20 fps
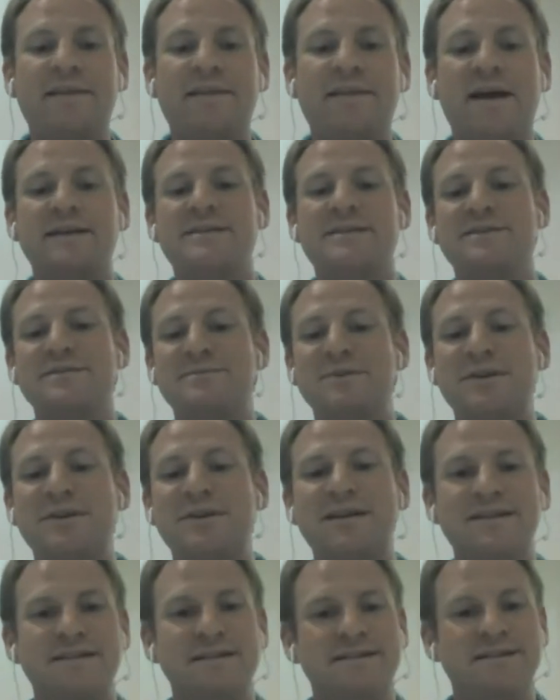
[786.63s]
get that
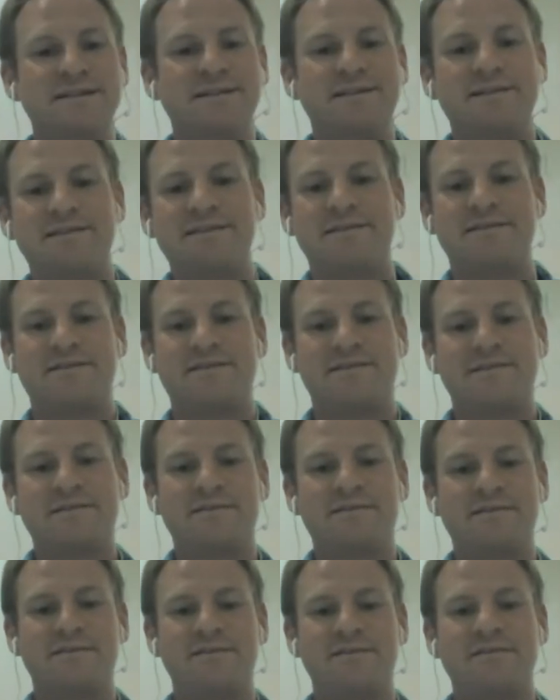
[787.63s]
consumer into the
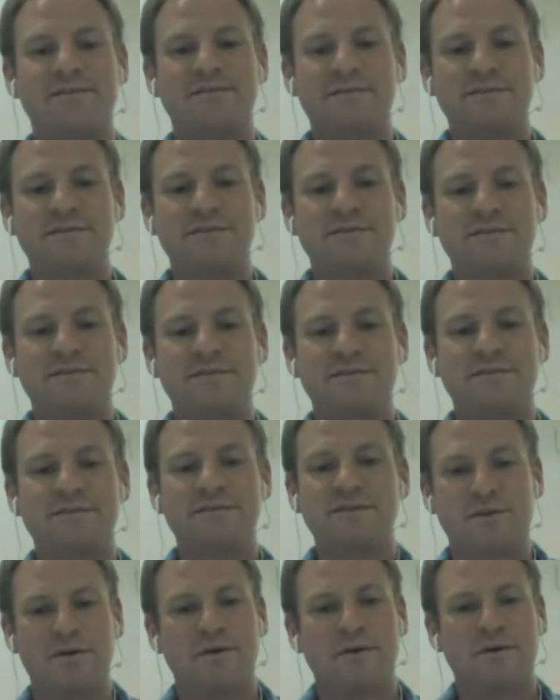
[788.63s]

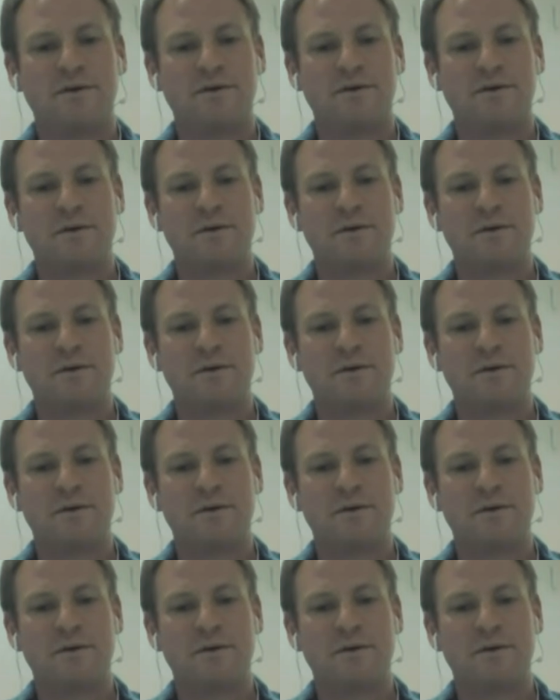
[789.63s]
store.